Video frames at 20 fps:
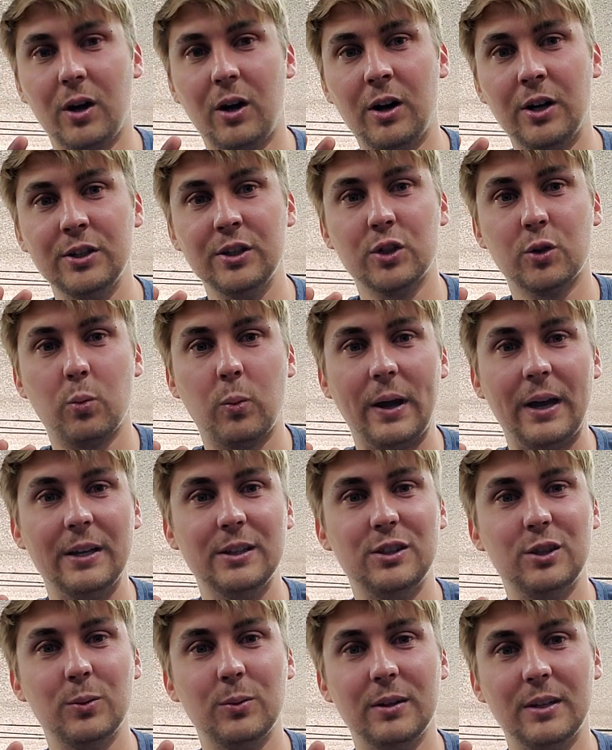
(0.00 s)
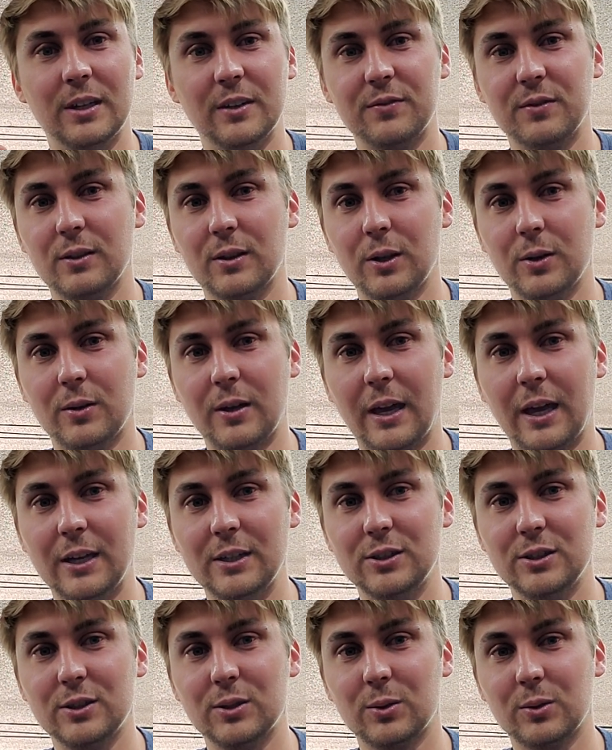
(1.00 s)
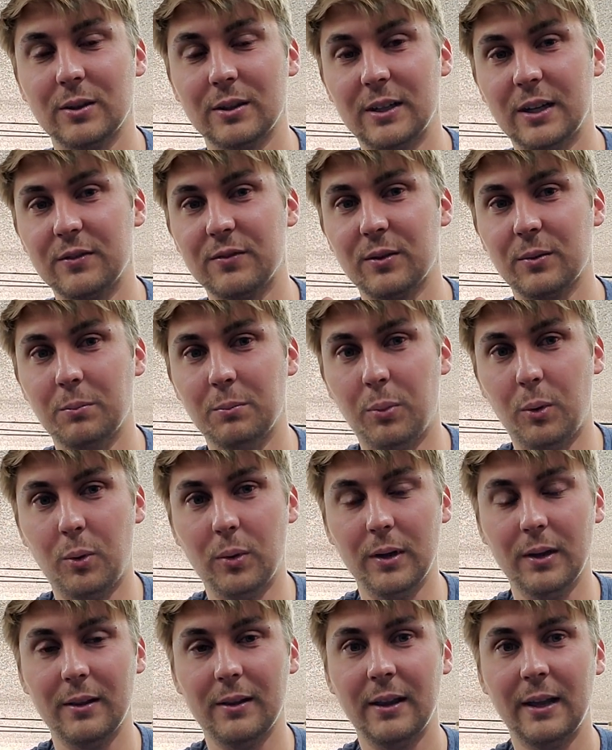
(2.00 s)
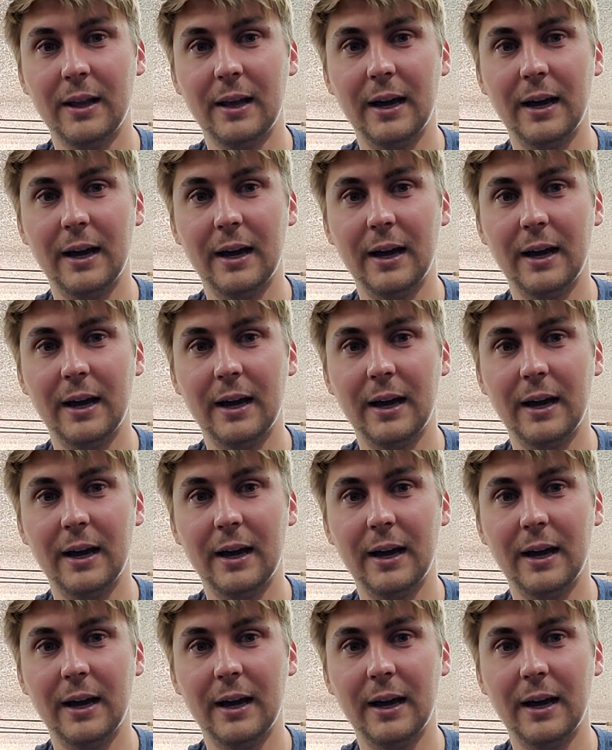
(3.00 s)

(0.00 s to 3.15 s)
on your way to a different location or a different boil.